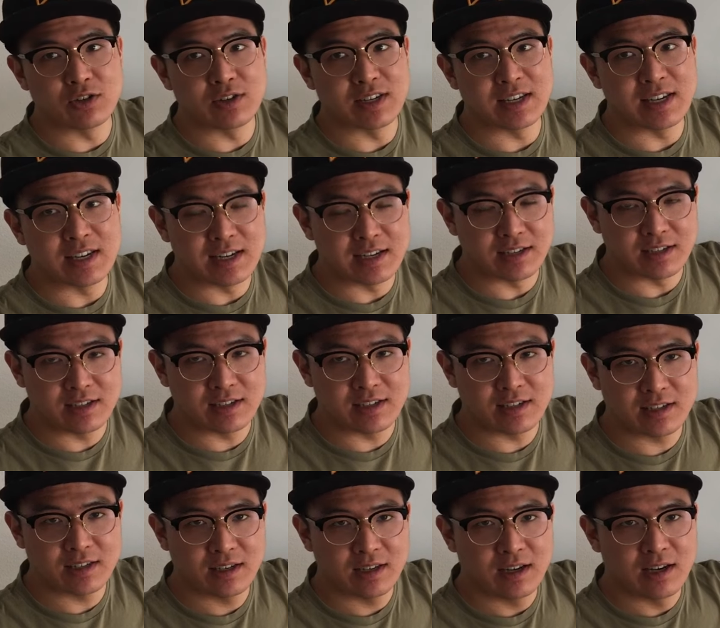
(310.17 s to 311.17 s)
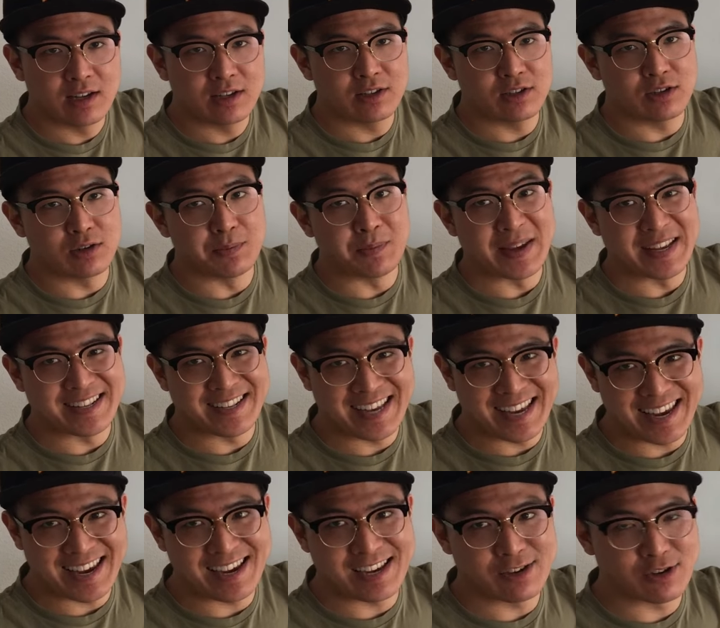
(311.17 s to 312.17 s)
eat to
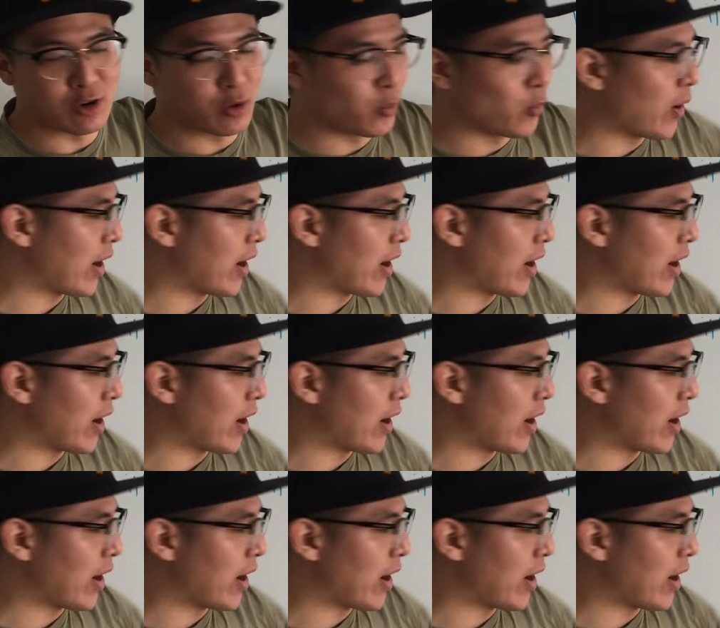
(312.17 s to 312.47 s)
maintain your